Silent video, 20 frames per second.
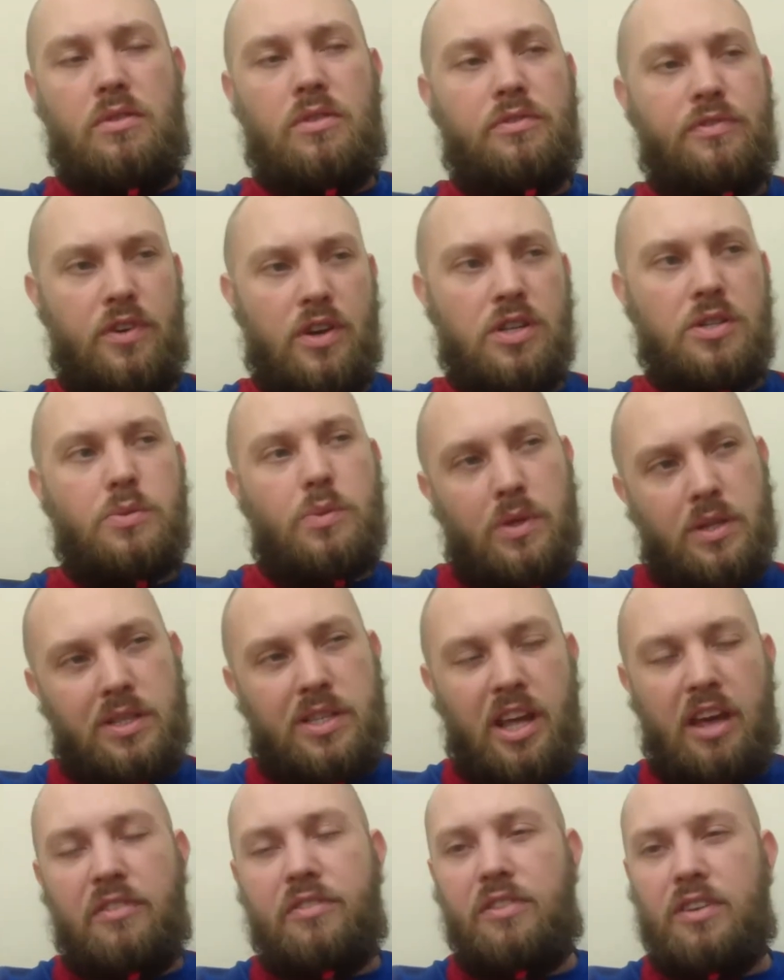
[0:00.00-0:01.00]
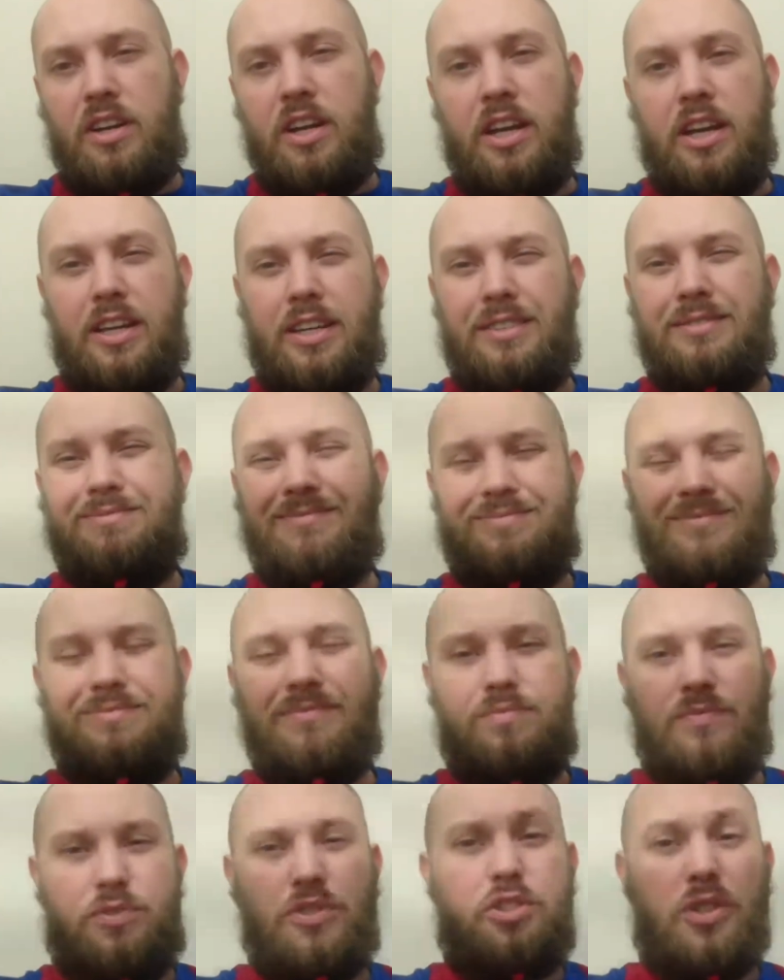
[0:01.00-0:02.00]
The first one definitely
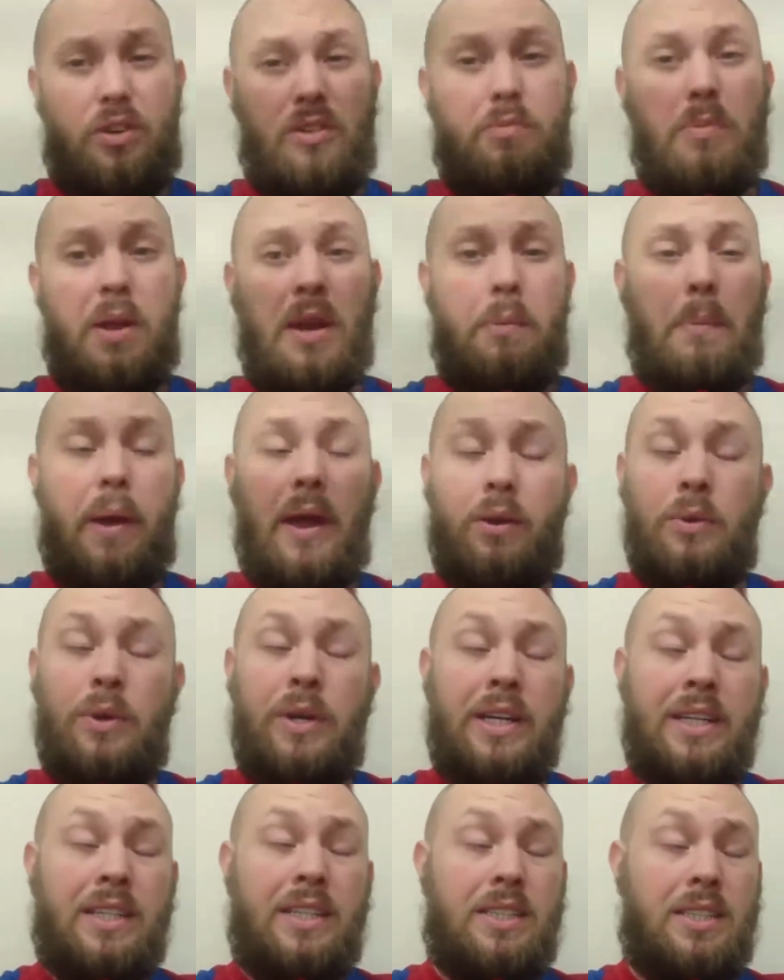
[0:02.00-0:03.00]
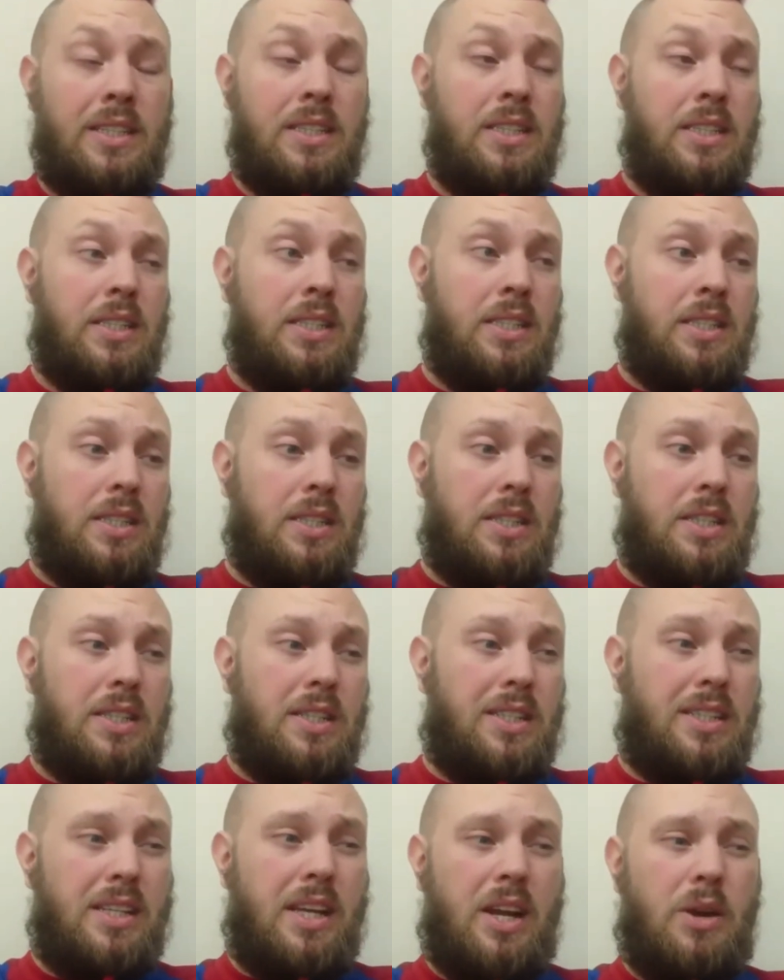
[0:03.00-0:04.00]
should have been a penalty.
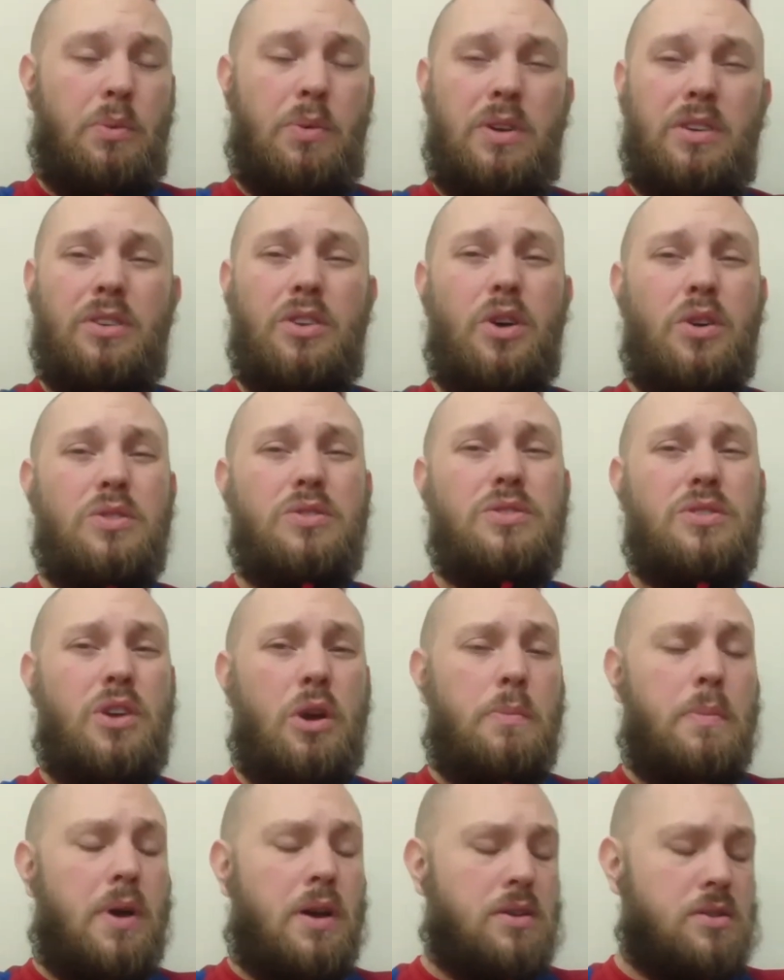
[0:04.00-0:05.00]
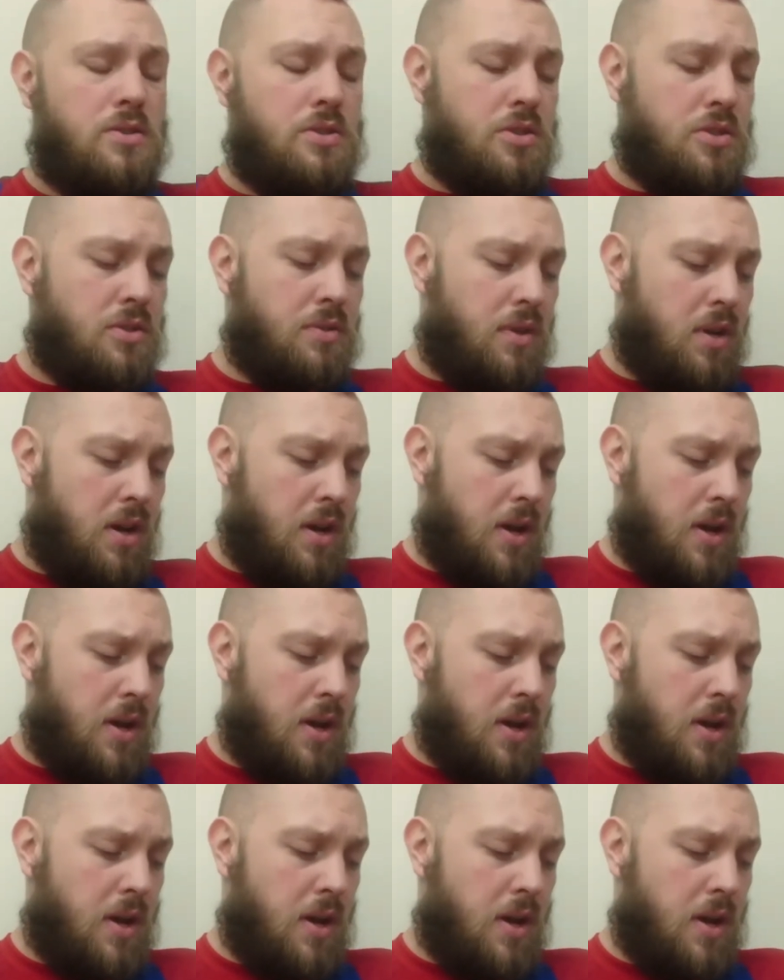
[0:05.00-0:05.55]
Second one, not so much.